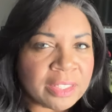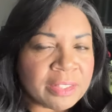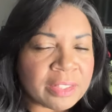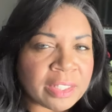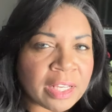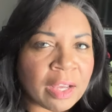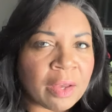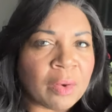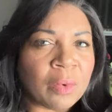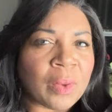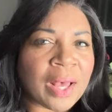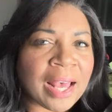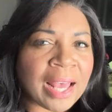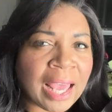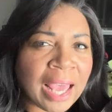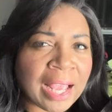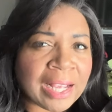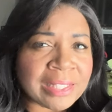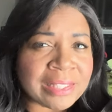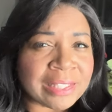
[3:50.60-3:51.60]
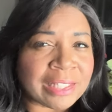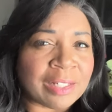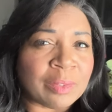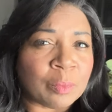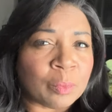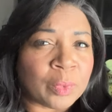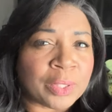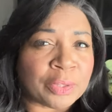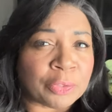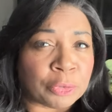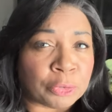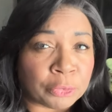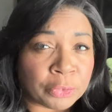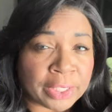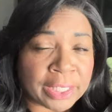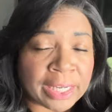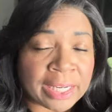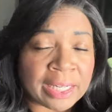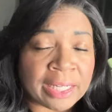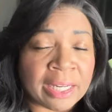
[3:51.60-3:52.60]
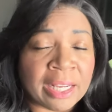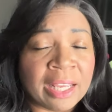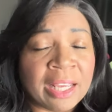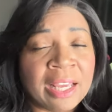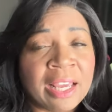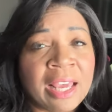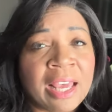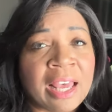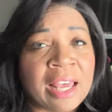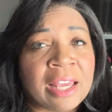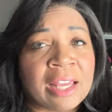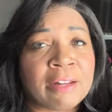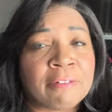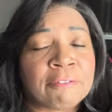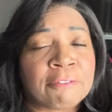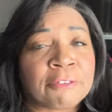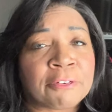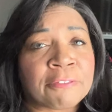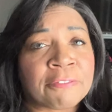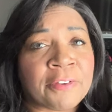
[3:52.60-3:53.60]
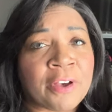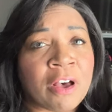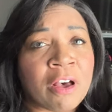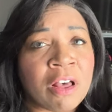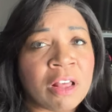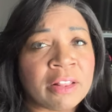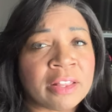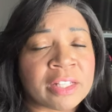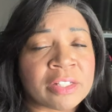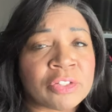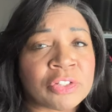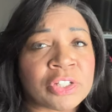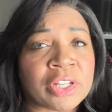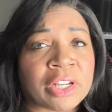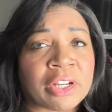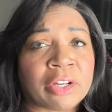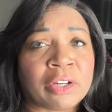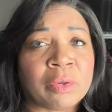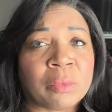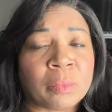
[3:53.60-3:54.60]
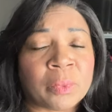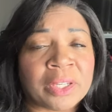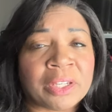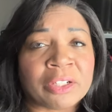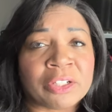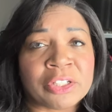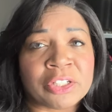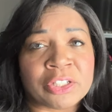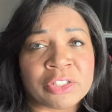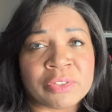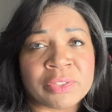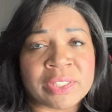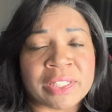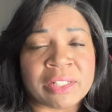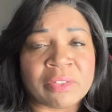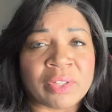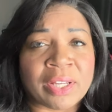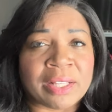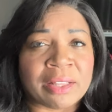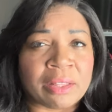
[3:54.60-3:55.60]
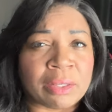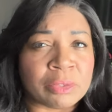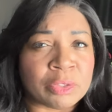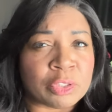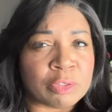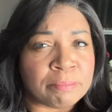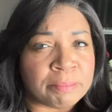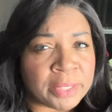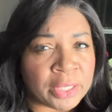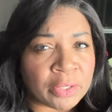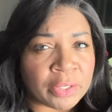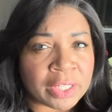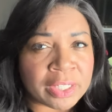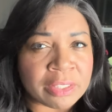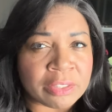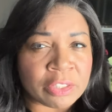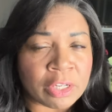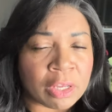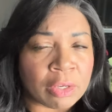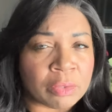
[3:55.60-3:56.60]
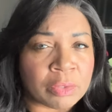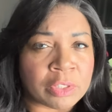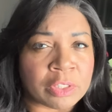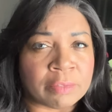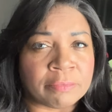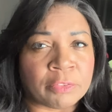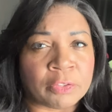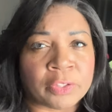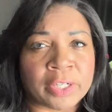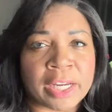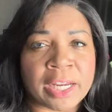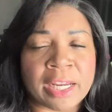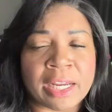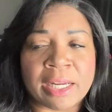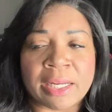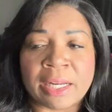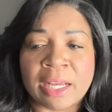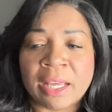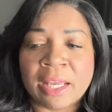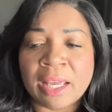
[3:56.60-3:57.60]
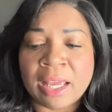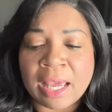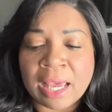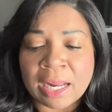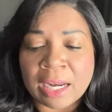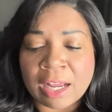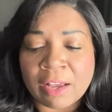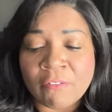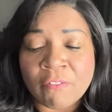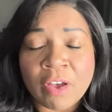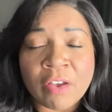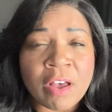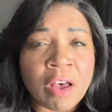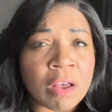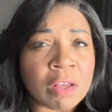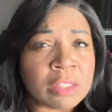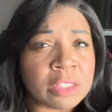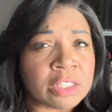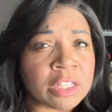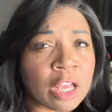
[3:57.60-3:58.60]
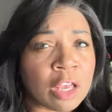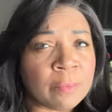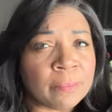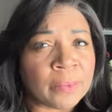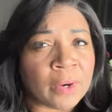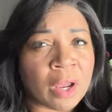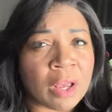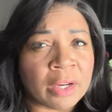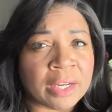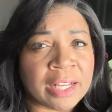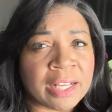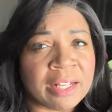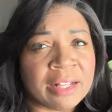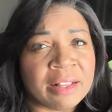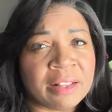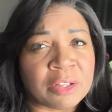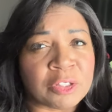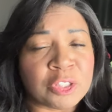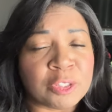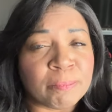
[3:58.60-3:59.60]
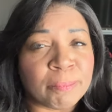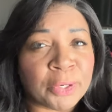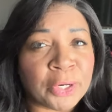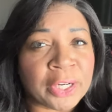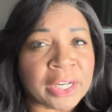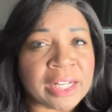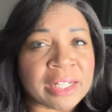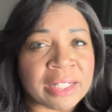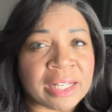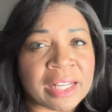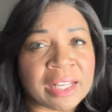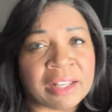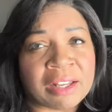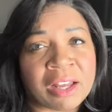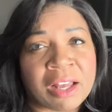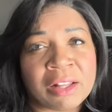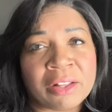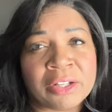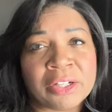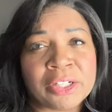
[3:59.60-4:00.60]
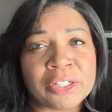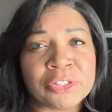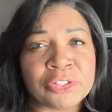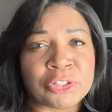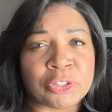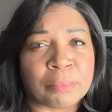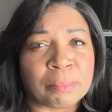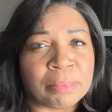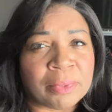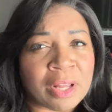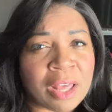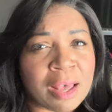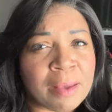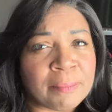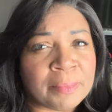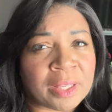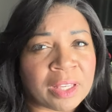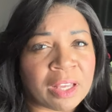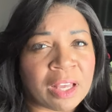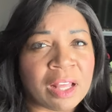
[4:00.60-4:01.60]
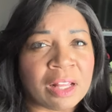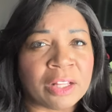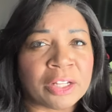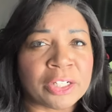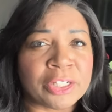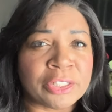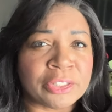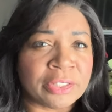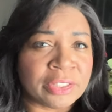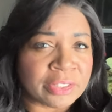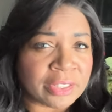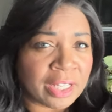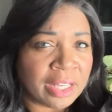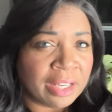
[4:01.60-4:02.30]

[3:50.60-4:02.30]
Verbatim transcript: So accent with green. And for fall this year, we're using like those muted tones of green. And I also brought in those burgundy colors, your plum colored.